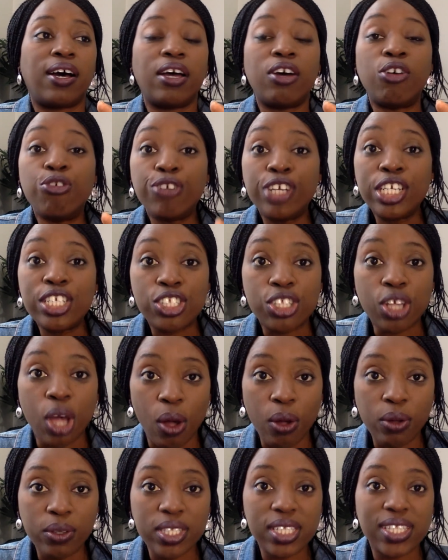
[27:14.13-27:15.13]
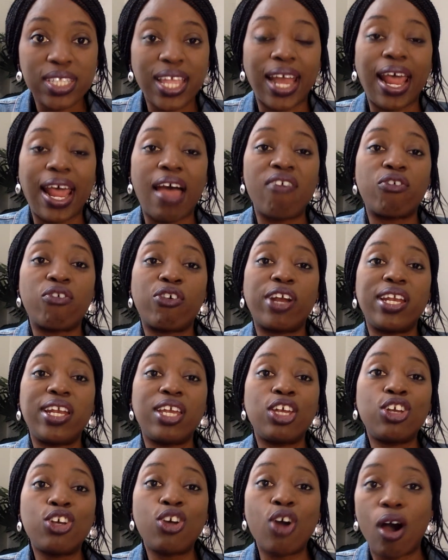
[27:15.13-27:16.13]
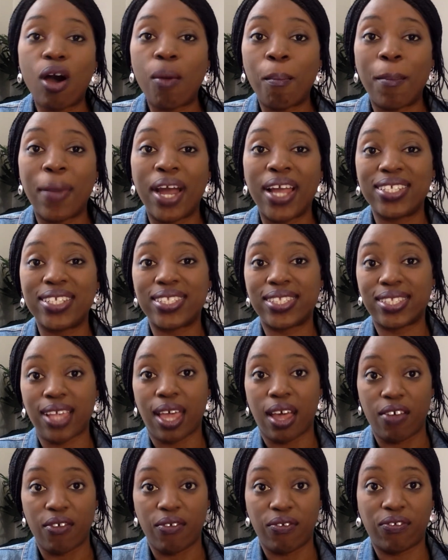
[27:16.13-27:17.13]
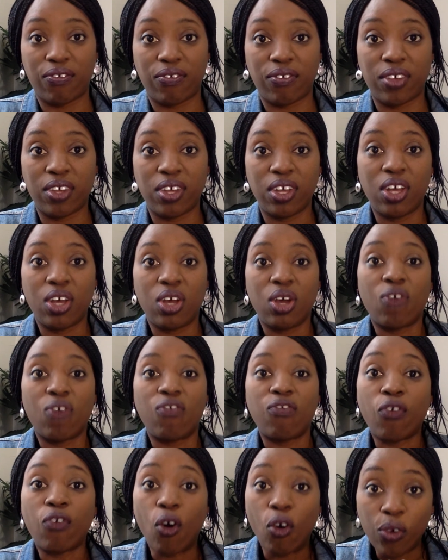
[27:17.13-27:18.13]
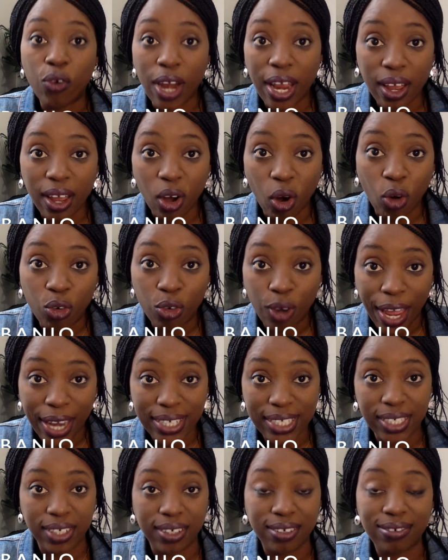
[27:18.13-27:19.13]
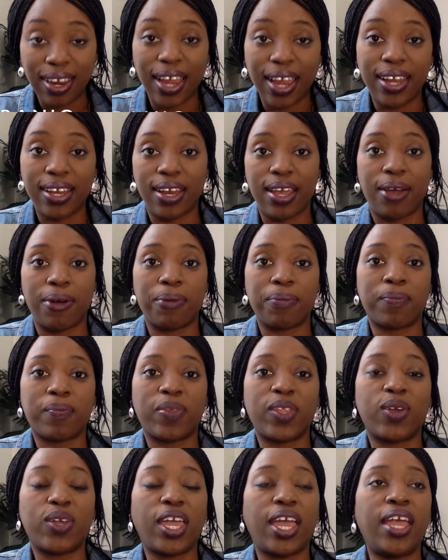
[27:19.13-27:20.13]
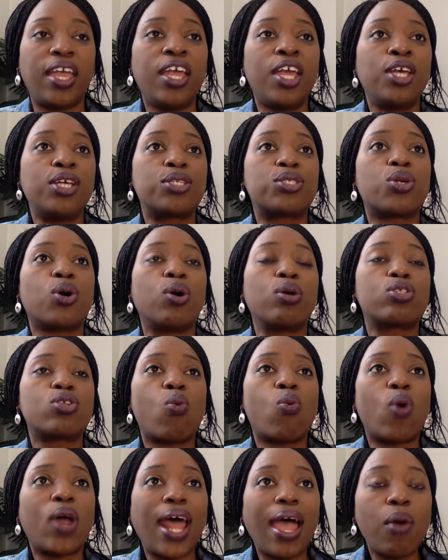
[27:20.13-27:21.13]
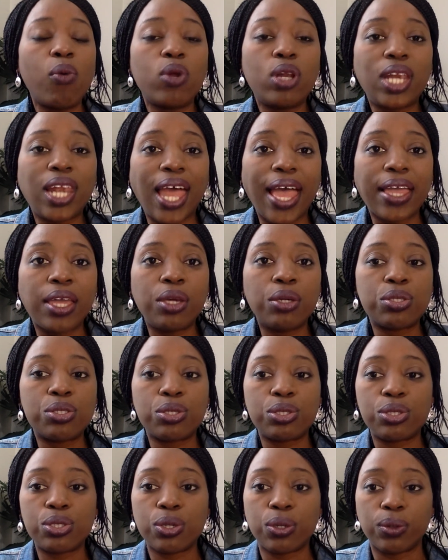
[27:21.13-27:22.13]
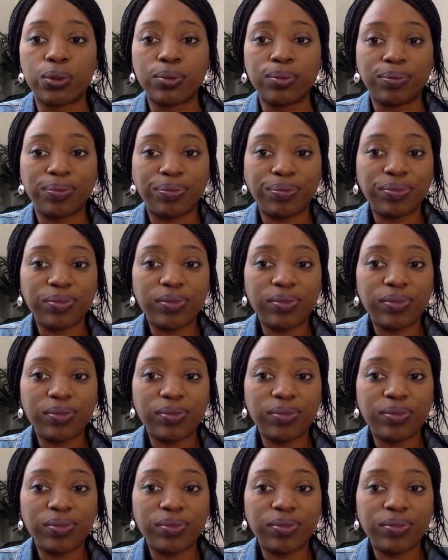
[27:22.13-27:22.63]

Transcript: a result that I've already got myself for already right now. Okay. So what I would like you to do,